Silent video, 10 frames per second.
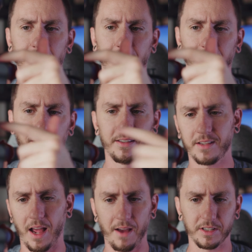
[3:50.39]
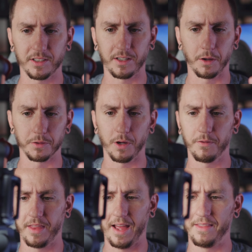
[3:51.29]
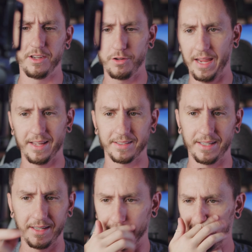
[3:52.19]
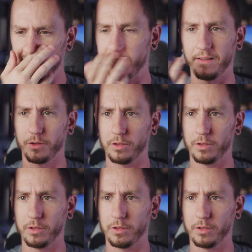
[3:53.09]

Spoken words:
the lens obviously goes over that and then you can't see any of this other stuff.